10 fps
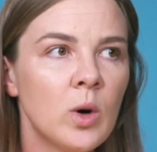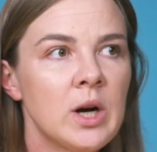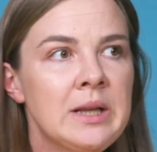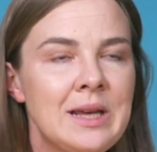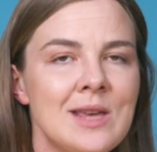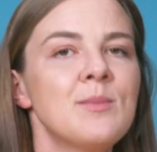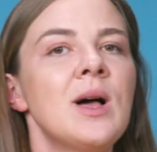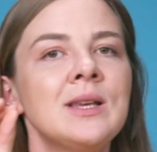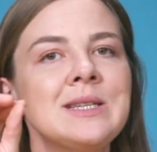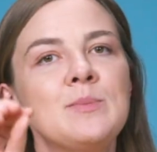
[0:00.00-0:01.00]
where an
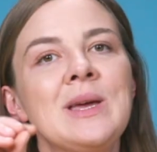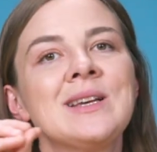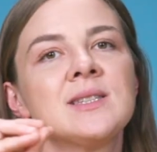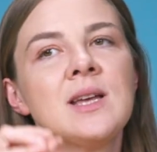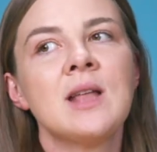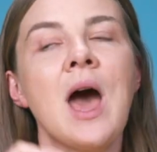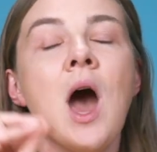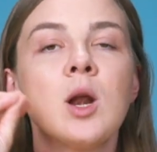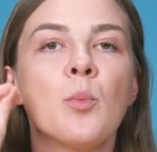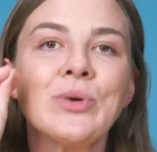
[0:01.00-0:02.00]
email is being sent
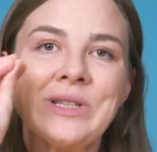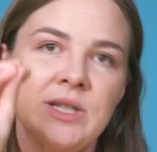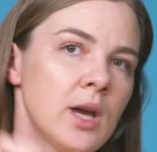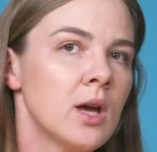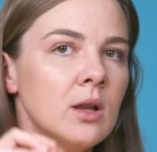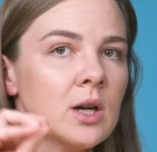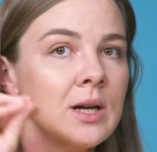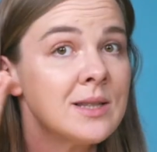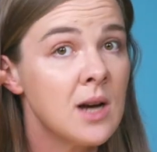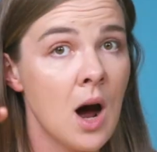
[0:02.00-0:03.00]
at a
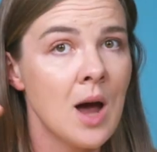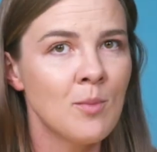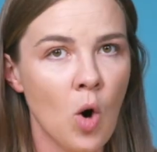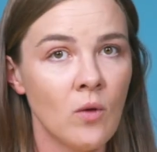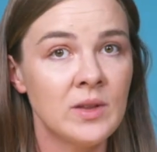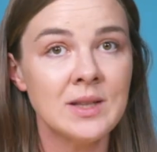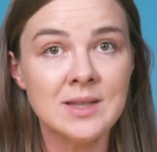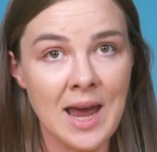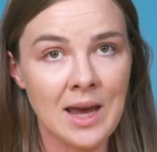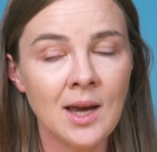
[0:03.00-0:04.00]
particular time of the
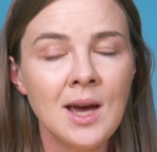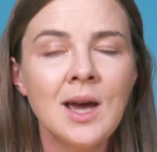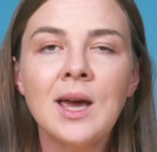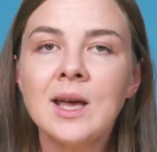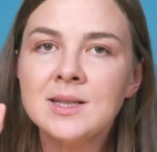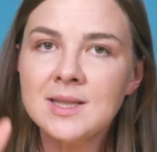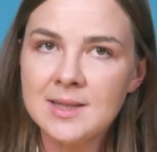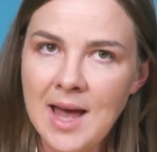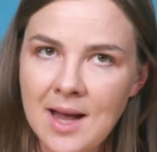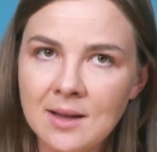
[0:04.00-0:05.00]
day.
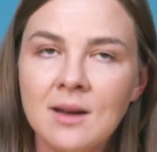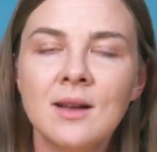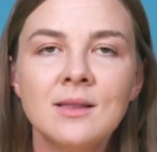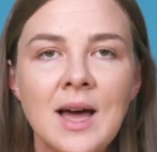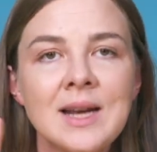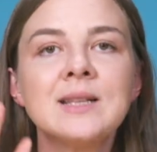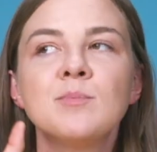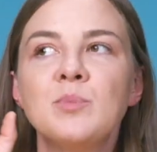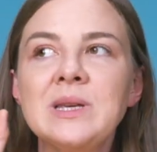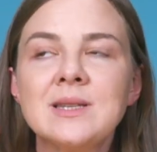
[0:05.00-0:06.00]
Instead, let it
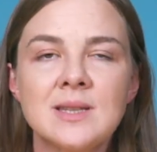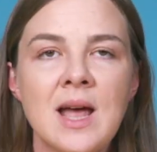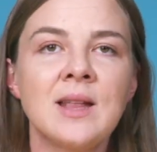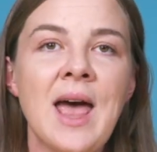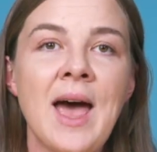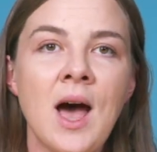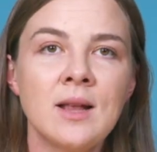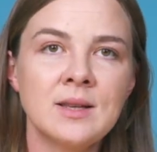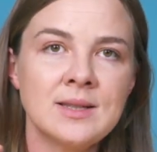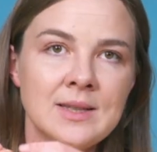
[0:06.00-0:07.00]
be sent
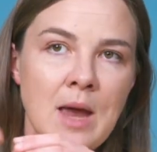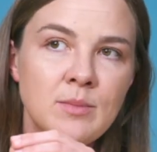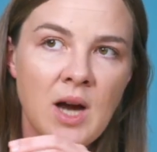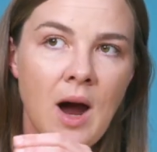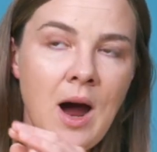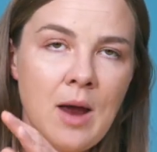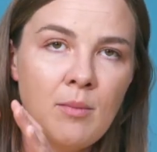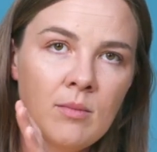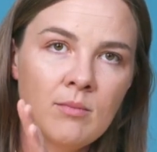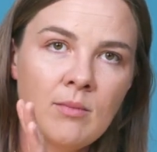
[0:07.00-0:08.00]
at the same
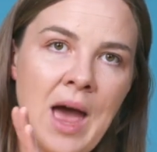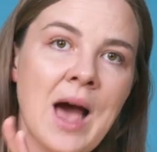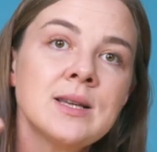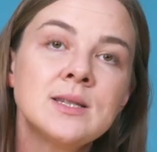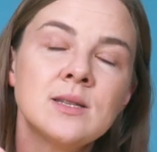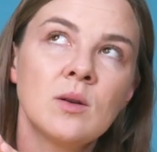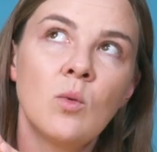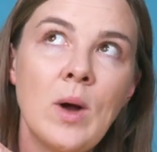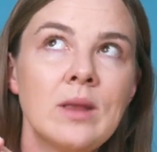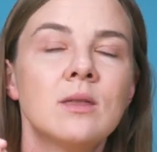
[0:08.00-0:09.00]
time as
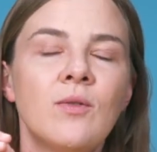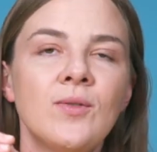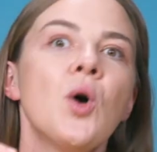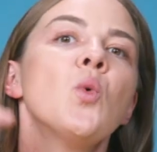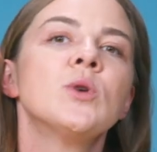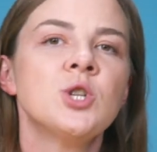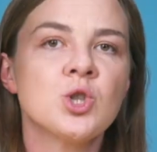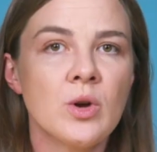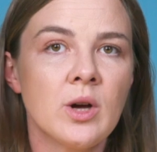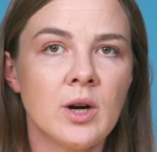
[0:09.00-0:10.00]
when the flow was
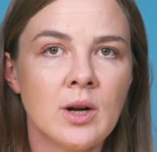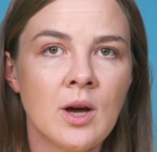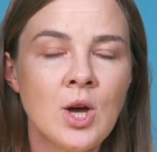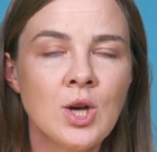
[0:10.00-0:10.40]
triggered.